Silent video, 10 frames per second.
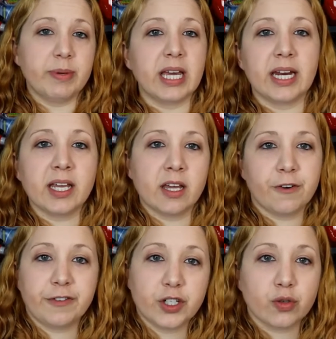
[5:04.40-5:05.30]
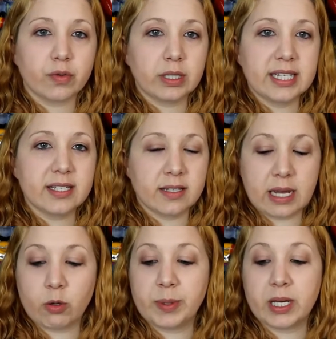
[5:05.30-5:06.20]
to be getting an official release and
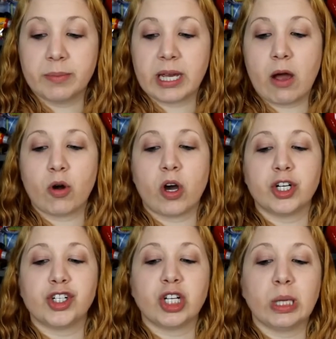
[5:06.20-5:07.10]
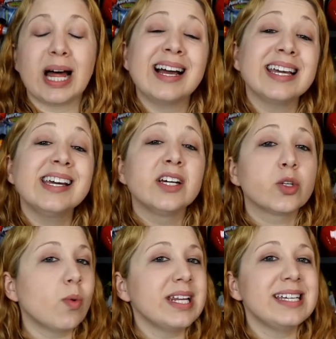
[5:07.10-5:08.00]
that will be coming out on July
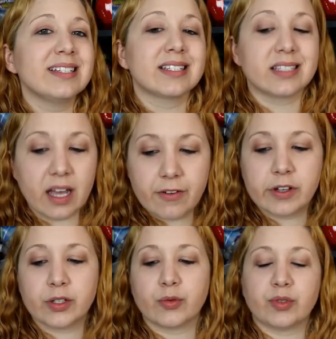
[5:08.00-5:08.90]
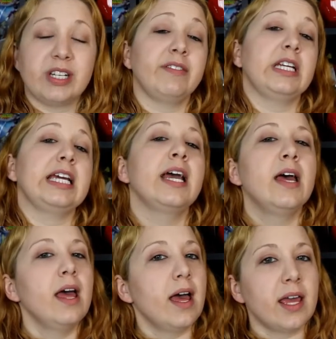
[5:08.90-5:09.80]
27th DVD
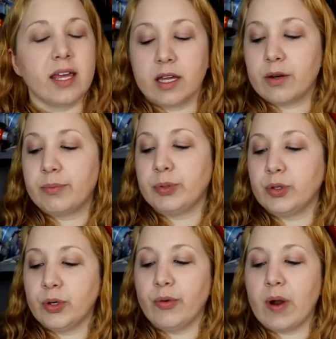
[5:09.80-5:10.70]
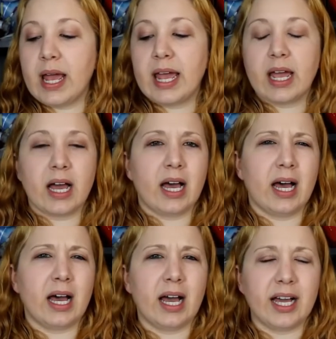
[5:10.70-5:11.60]
and Blu-ray. Uh,
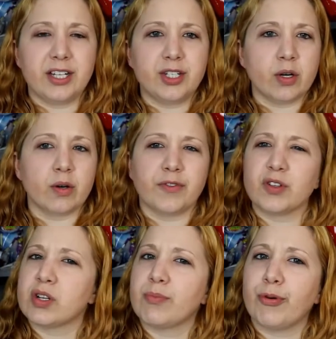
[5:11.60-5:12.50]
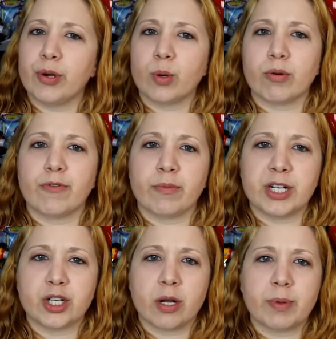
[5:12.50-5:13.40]
I don't know if there's any pre-order
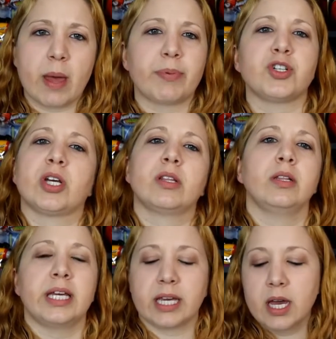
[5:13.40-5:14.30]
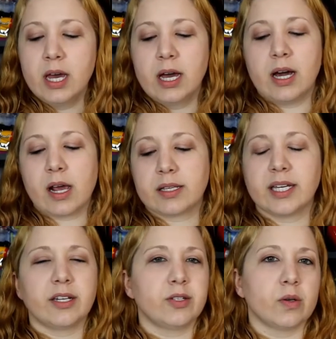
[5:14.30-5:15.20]
information up yet, but check the link. Uh, I'll
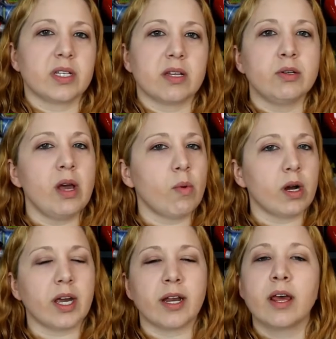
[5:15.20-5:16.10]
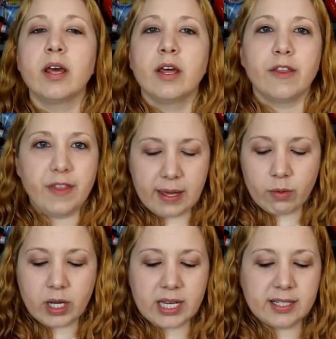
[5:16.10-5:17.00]
take you to Tokusatsu Network and they
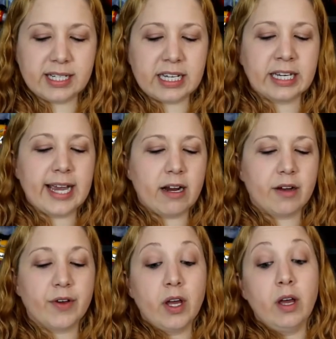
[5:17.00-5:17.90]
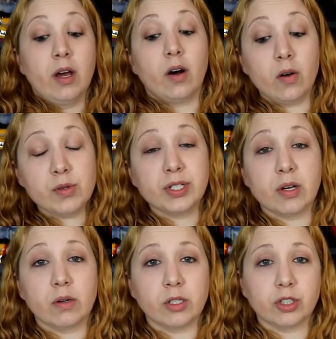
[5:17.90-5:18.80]
will get you taken care of.
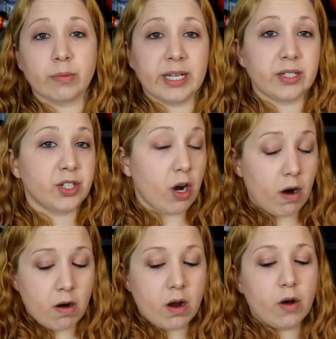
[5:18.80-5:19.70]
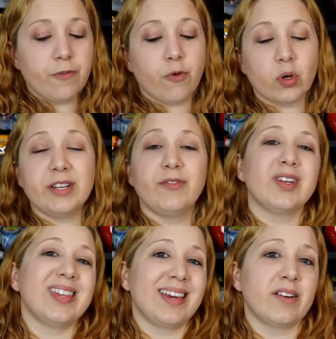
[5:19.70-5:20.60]
Also, Ultraman Taro
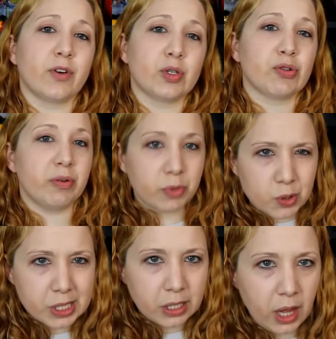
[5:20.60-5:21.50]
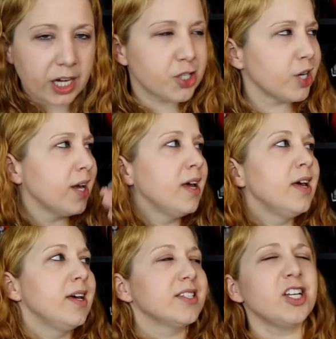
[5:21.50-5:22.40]
45th Anniversary Music Collection.
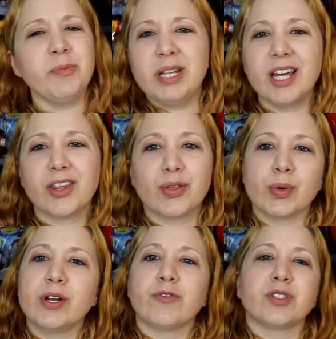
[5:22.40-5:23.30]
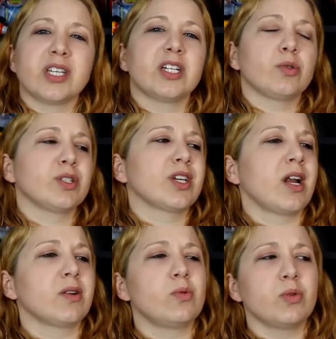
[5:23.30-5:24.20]
It's gonna be like three different sets, which is
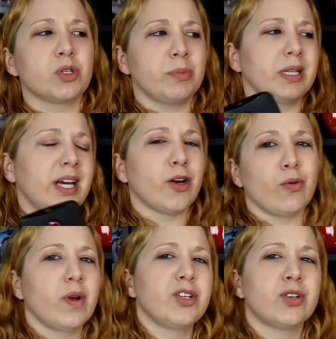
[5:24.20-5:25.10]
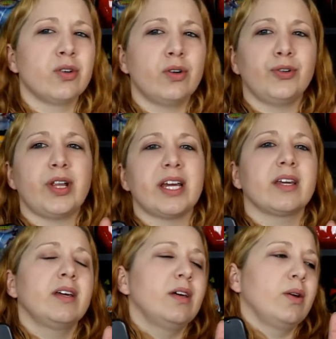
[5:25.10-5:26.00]
kind of cool. It's gonna be like original,
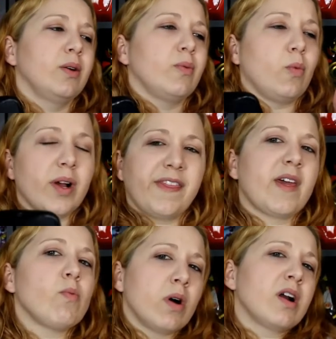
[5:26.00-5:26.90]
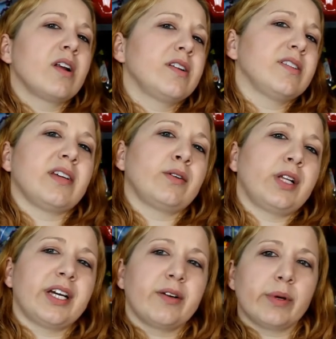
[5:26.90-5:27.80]
like what they wanted it to
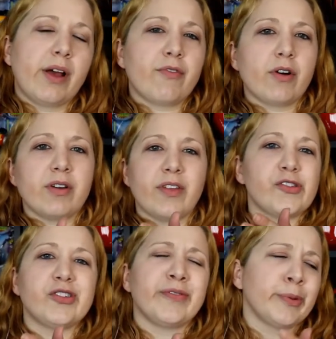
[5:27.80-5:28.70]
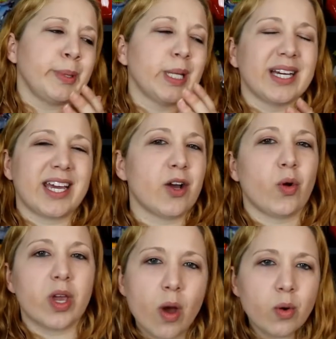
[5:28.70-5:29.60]
sound like or whatever, and then there's even gonna be like
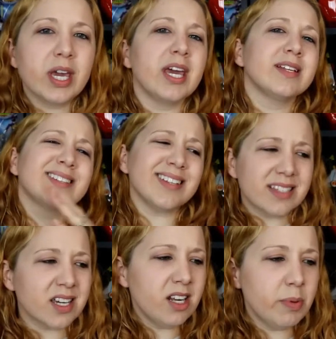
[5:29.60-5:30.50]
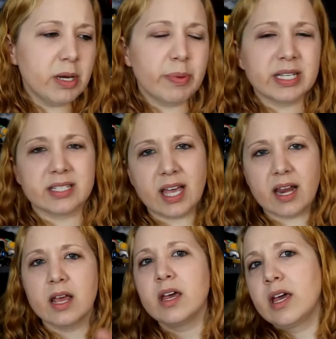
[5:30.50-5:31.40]
karaoke. It's, it's gonna a big
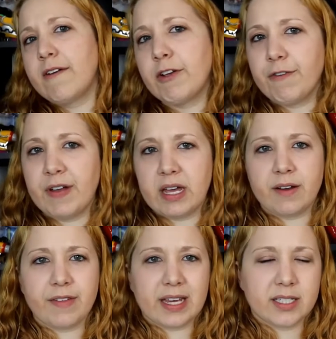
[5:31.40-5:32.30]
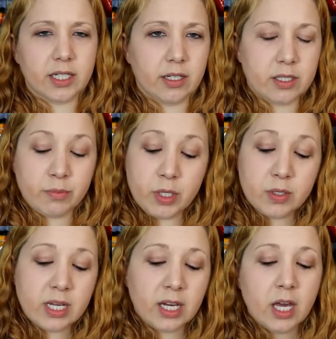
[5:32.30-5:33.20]
set if you're a fan of that series
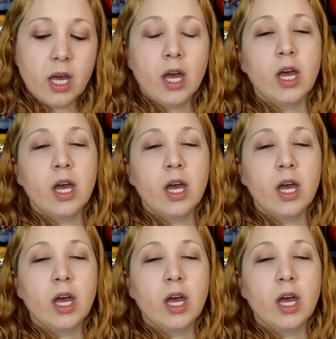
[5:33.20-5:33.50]
music